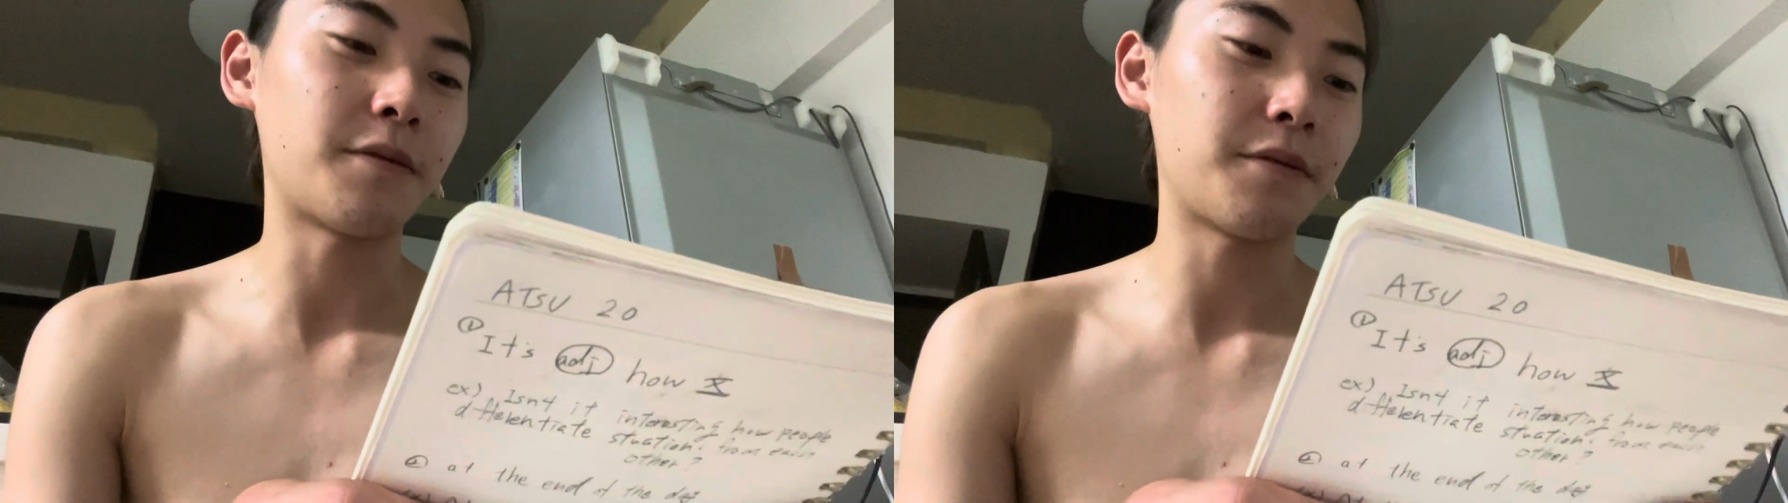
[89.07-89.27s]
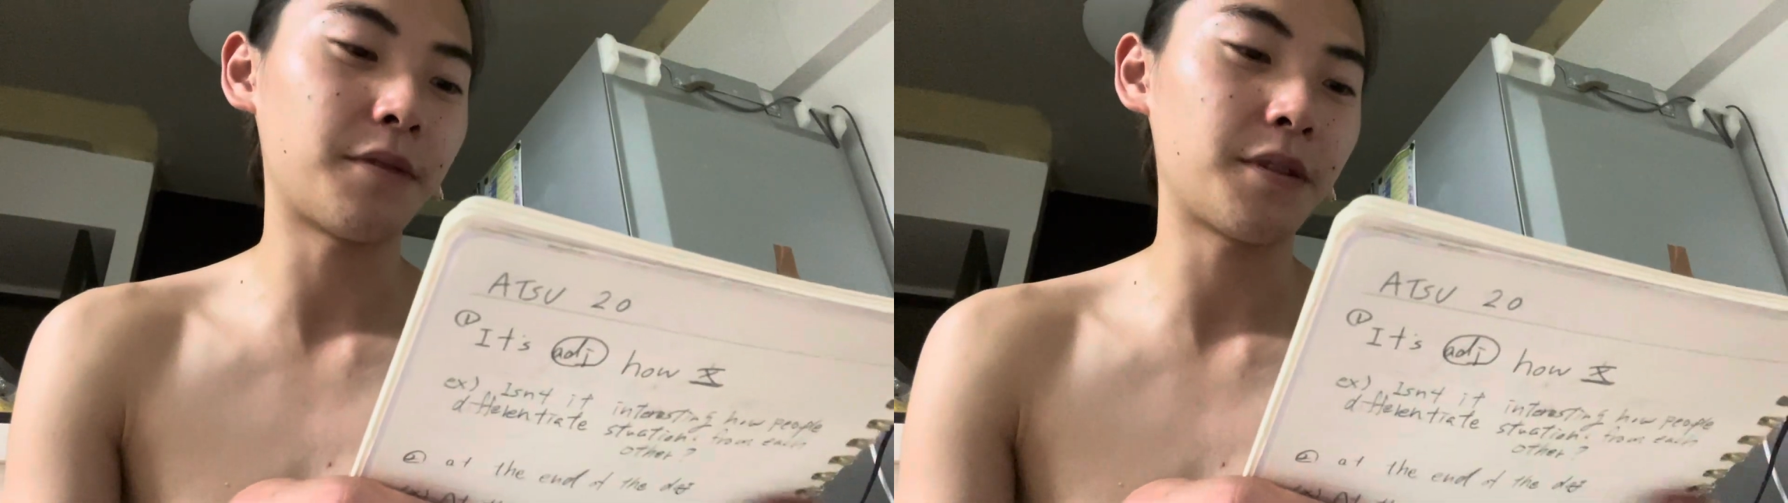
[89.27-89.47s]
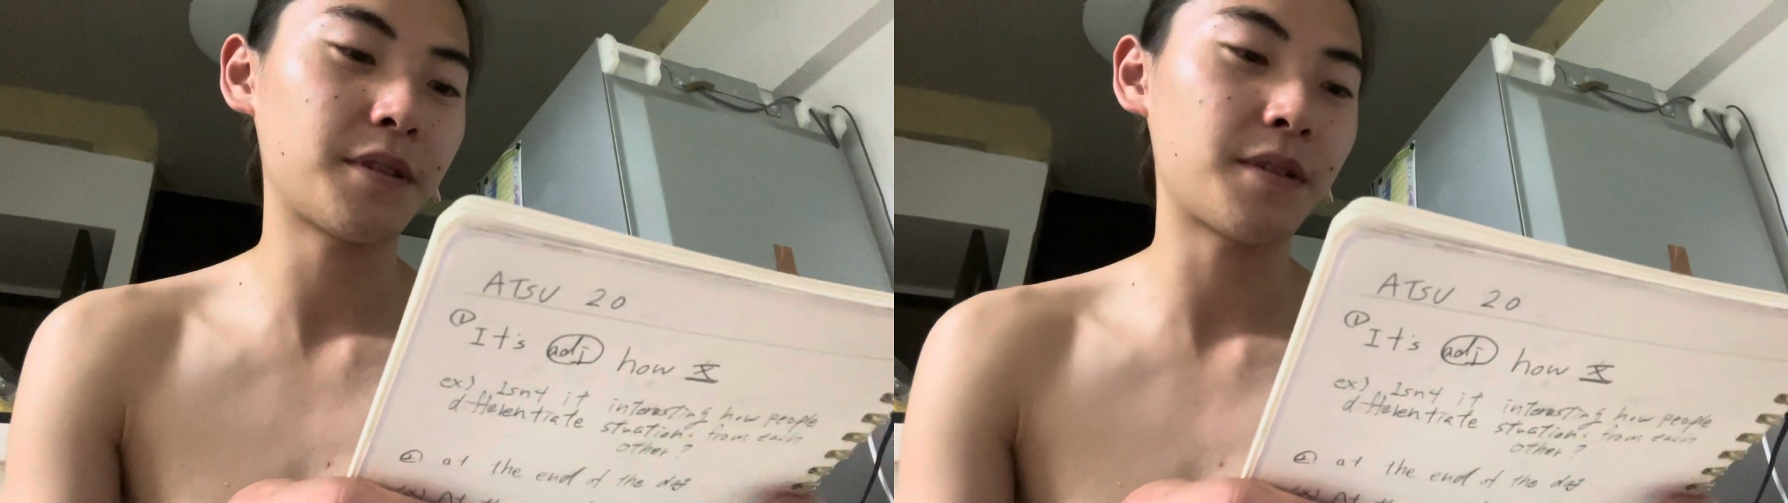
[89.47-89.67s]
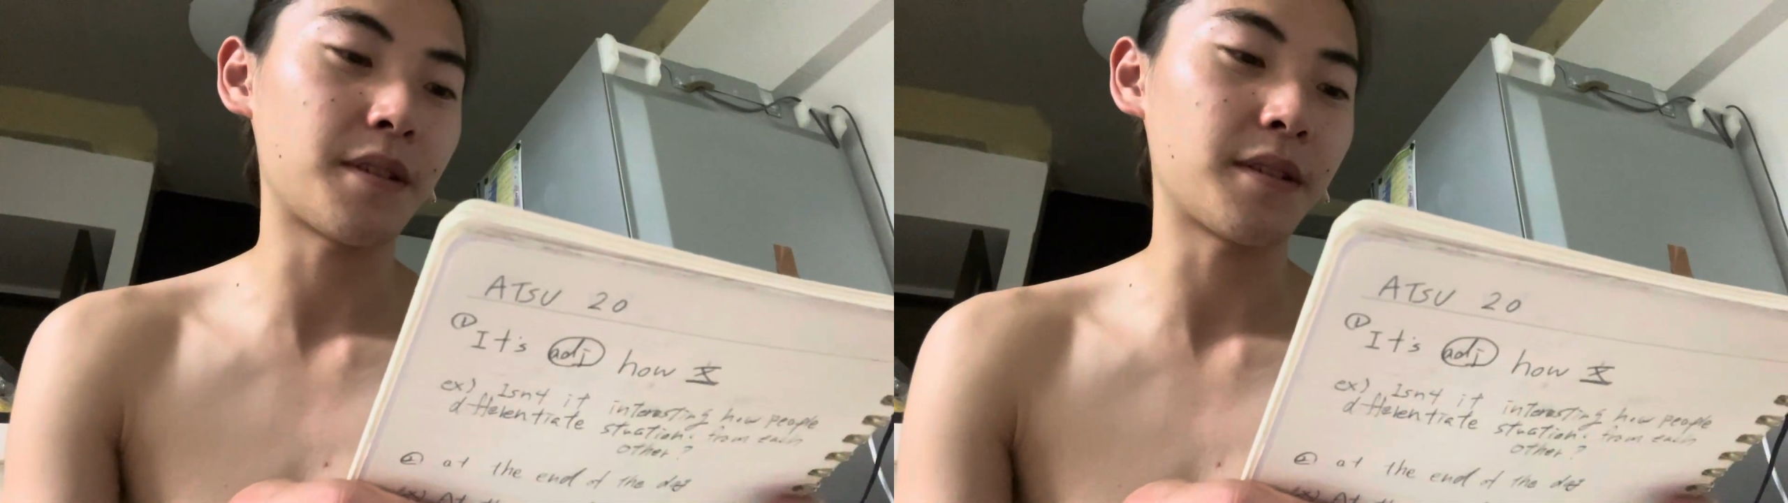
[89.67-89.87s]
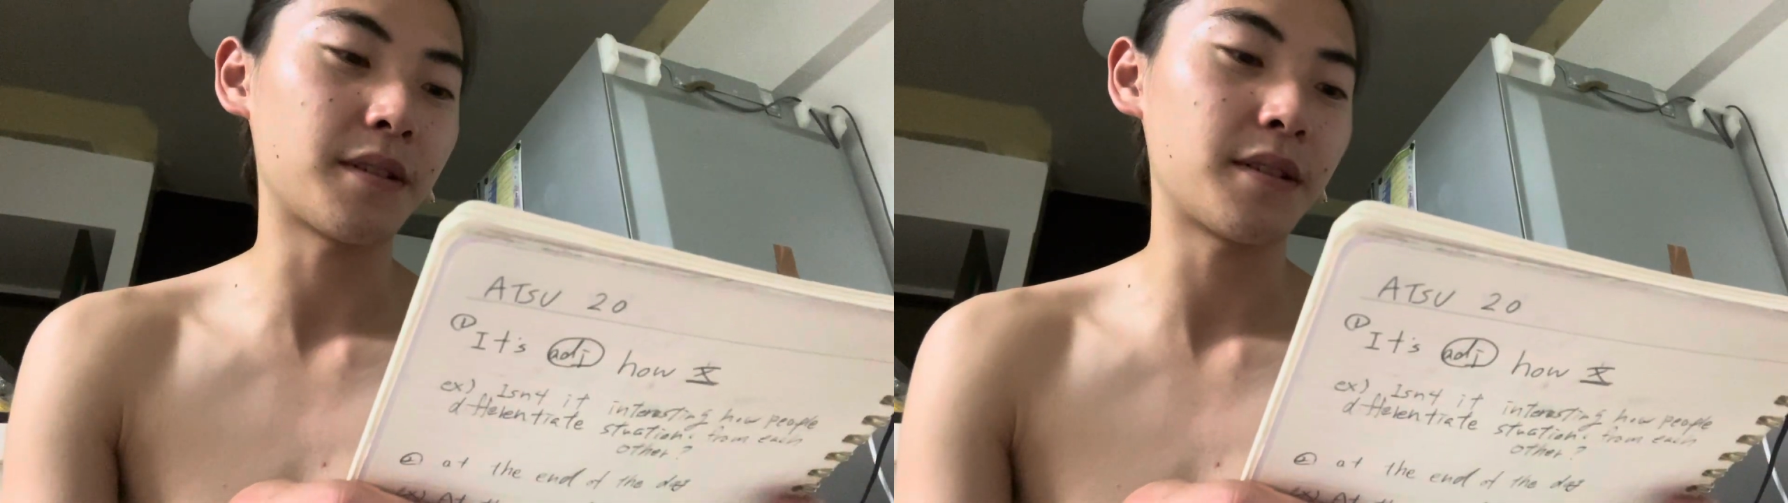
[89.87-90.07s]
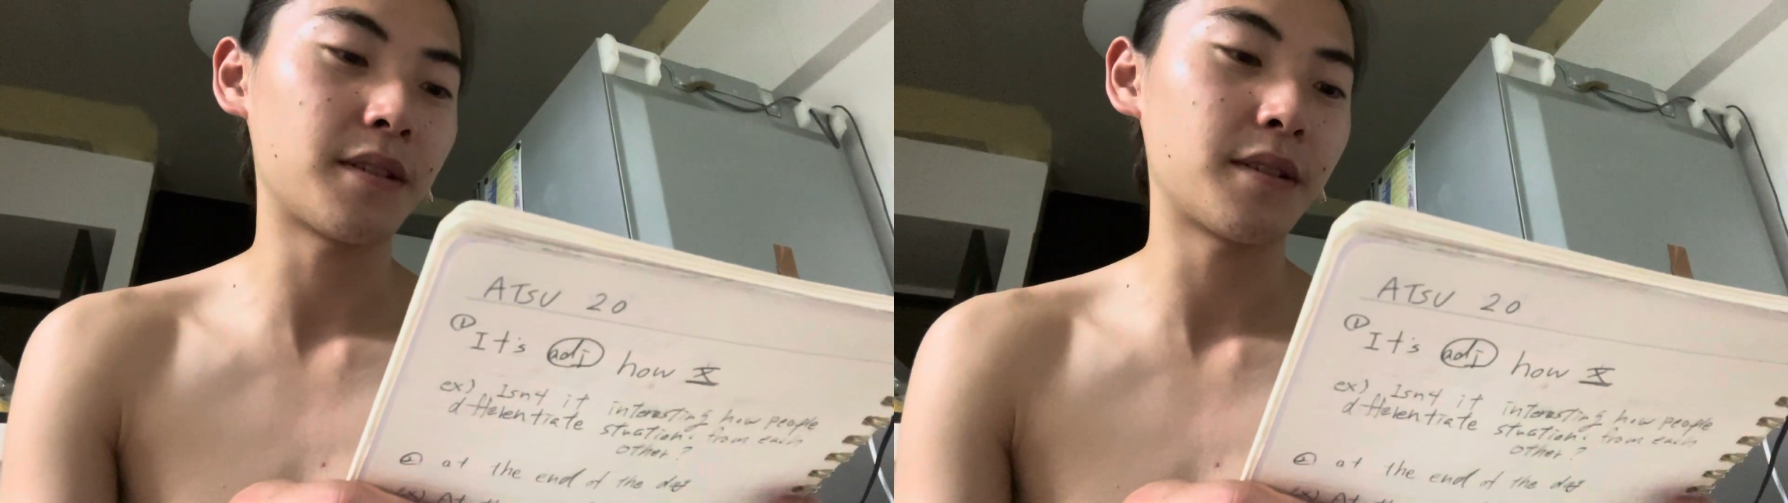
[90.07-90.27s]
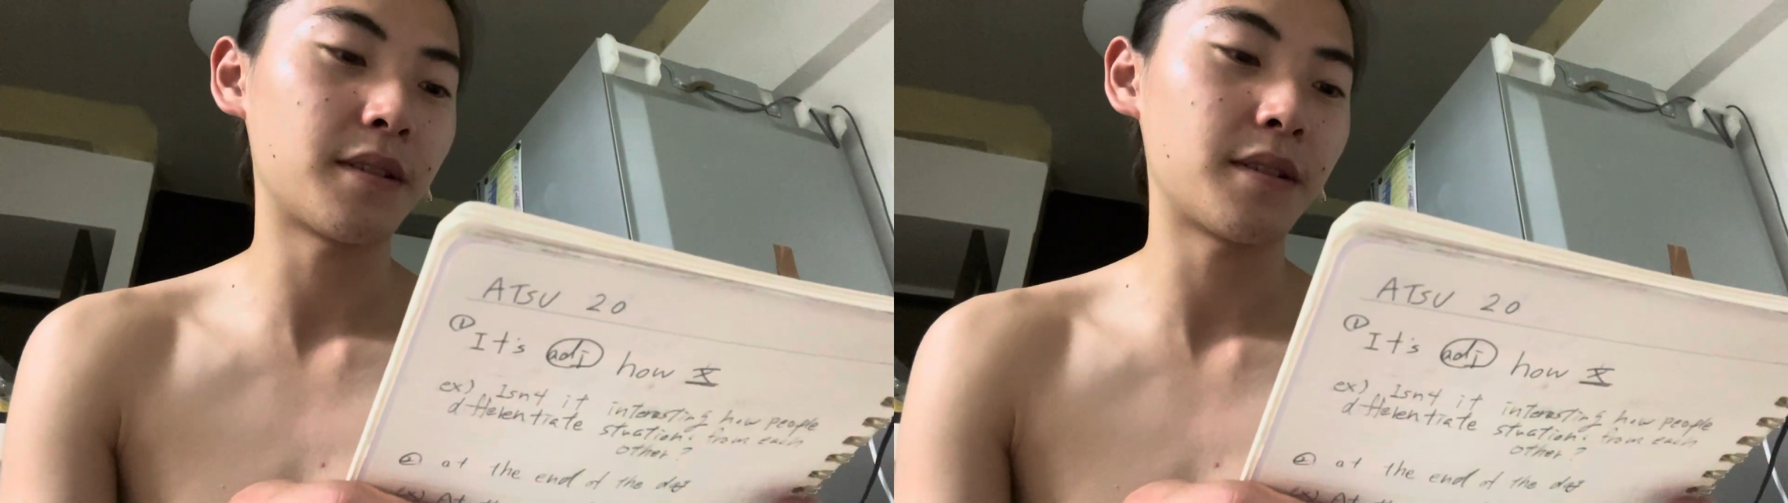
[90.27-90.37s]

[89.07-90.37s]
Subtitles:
first things